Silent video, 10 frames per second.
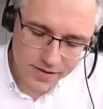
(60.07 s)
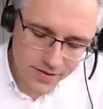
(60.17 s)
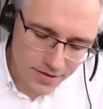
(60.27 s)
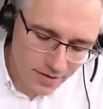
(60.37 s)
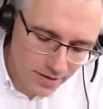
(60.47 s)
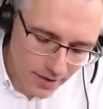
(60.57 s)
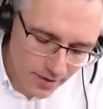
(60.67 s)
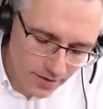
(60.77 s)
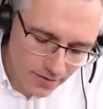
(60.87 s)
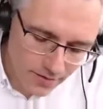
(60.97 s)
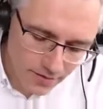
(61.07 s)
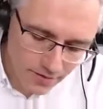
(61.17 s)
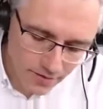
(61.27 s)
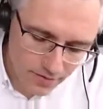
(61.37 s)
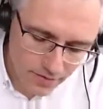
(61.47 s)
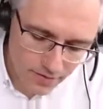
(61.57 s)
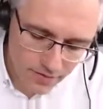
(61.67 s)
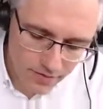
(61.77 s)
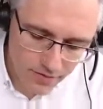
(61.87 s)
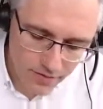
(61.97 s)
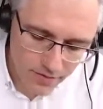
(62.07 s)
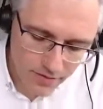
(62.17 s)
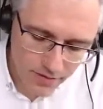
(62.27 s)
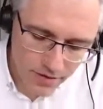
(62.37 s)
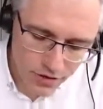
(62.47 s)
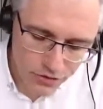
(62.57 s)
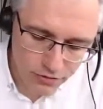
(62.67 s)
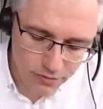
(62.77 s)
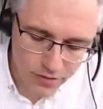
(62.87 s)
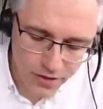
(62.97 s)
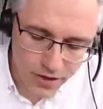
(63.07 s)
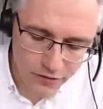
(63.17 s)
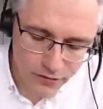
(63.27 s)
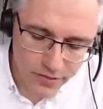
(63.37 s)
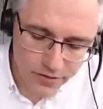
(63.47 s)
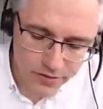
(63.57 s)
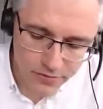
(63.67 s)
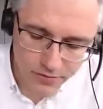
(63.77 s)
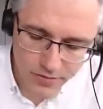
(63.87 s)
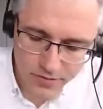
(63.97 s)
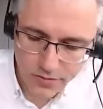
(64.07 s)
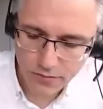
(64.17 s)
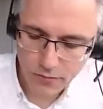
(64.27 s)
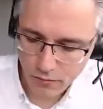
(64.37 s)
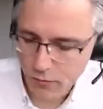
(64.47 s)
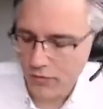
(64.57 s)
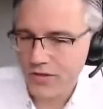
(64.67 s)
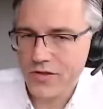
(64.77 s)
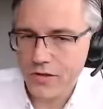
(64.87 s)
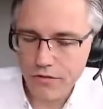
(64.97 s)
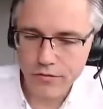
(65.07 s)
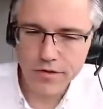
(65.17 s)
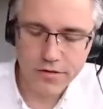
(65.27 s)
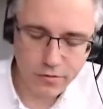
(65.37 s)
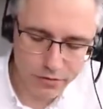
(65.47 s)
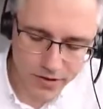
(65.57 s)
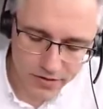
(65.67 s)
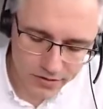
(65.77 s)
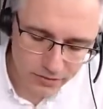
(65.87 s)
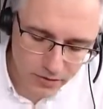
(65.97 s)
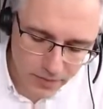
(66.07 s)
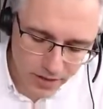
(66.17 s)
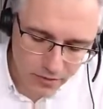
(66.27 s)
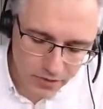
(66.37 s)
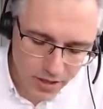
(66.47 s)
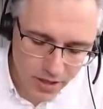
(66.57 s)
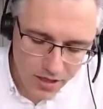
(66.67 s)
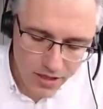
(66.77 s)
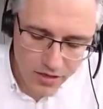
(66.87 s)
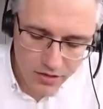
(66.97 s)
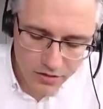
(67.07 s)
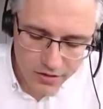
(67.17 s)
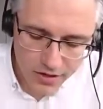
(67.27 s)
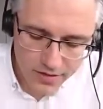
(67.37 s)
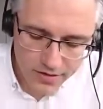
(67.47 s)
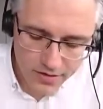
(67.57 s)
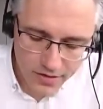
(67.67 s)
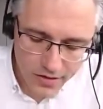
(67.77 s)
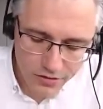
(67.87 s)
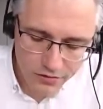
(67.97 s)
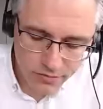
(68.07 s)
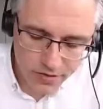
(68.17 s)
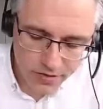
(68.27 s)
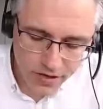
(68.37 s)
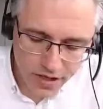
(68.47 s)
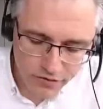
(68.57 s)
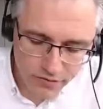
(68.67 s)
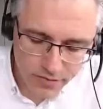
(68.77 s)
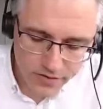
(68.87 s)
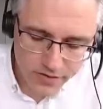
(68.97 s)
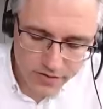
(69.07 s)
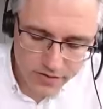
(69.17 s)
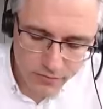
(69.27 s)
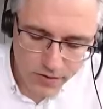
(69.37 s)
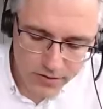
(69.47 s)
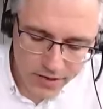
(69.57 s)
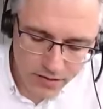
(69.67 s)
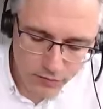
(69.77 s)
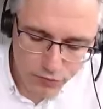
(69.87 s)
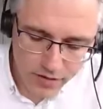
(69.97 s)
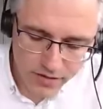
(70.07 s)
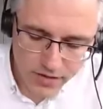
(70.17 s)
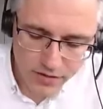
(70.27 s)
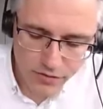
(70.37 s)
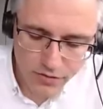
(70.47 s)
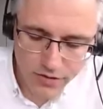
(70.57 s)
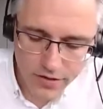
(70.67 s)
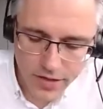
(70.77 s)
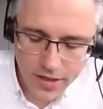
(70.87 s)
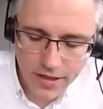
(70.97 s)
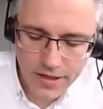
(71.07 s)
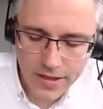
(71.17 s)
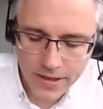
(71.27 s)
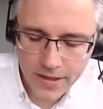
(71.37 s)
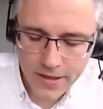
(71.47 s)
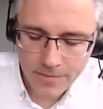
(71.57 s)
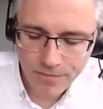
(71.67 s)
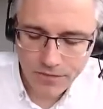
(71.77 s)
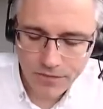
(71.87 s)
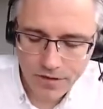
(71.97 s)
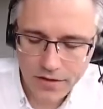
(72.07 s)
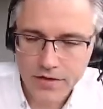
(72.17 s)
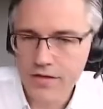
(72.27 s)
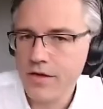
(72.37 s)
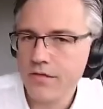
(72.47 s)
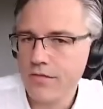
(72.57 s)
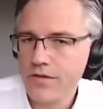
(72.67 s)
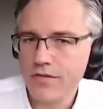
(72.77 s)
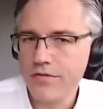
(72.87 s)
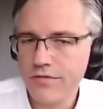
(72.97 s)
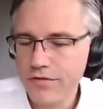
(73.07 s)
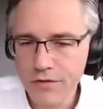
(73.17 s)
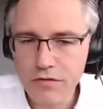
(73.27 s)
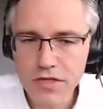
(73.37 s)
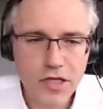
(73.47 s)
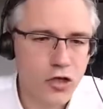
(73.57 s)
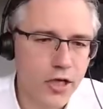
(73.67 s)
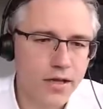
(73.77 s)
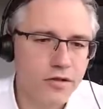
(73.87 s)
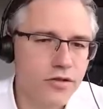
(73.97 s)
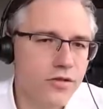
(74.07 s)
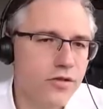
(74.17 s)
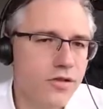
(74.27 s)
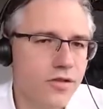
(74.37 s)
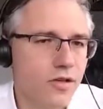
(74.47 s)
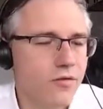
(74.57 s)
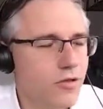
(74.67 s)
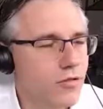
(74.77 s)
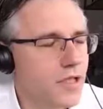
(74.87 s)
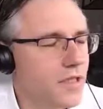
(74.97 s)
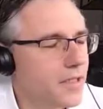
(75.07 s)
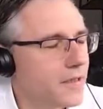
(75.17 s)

debt issued by a government, which is what sovereign credit is all about, debt issued by governments, well, that brings along its own sort of unique challenges, its own unique